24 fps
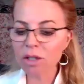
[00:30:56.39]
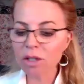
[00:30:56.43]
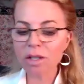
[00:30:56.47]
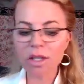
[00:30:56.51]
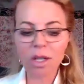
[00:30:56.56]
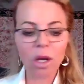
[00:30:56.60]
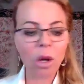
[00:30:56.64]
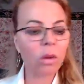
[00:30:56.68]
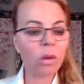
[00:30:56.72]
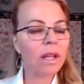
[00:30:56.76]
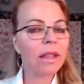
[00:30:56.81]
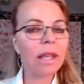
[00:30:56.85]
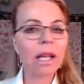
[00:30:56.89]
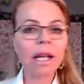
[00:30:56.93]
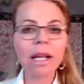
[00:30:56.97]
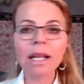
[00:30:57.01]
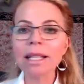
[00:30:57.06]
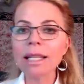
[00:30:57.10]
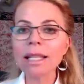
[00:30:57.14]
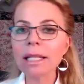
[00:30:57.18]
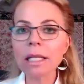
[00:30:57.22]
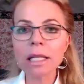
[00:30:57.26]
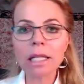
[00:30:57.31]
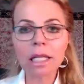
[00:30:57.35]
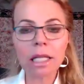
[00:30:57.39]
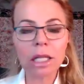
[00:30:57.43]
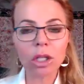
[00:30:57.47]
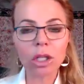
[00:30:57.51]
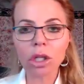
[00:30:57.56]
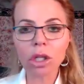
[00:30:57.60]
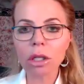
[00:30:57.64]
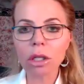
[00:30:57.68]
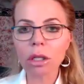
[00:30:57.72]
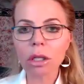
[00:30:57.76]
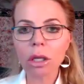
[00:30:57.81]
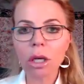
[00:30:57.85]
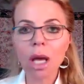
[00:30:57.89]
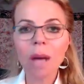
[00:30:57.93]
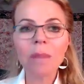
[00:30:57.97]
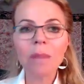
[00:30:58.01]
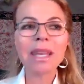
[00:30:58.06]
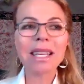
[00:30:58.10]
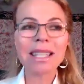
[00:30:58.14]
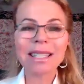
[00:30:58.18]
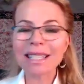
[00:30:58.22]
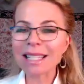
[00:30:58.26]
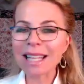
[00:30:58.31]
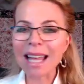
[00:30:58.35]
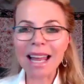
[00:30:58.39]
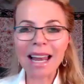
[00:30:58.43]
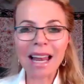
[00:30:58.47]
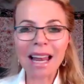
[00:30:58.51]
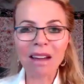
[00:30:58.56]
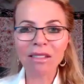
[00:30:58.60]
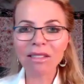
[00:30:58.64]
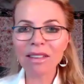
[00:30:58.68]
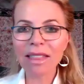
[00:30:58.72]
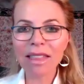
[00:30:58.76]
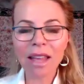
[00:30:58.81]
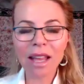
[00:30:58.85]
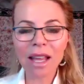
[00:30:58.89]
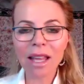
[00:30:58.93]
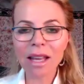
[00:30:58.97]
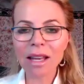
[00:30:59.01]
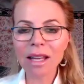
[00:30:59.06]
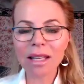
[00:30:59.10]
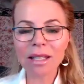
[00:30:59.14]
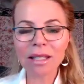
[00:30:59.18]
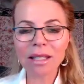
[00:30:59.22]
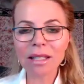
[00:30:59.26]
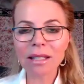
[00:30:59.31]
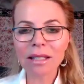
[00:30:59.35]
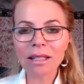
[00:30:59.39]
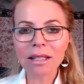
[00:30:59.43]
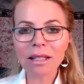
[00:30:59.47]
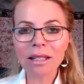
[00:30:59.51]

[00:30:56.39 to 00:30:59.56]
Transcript: It's the only thing I need to teach because it's got everything in it.